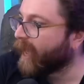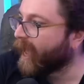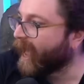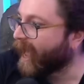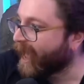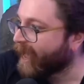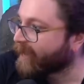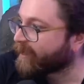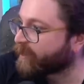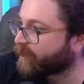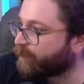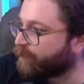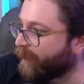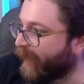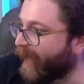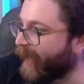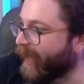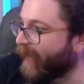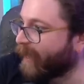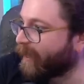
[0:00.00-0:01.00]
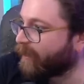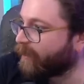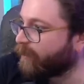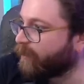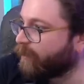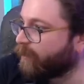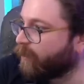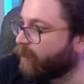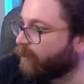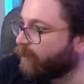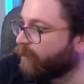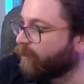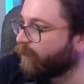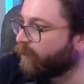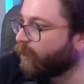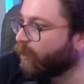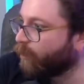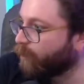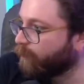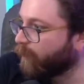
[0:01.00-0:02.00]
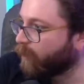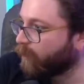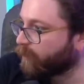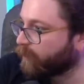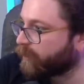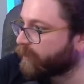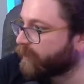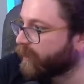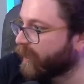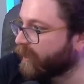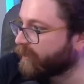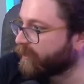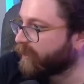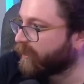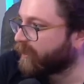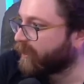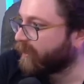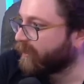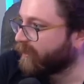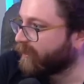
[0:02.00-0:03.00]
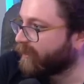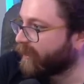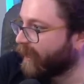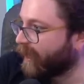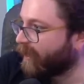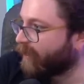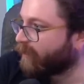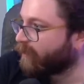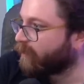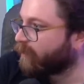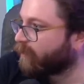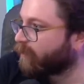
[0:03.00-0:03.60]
as bad almost as it can get.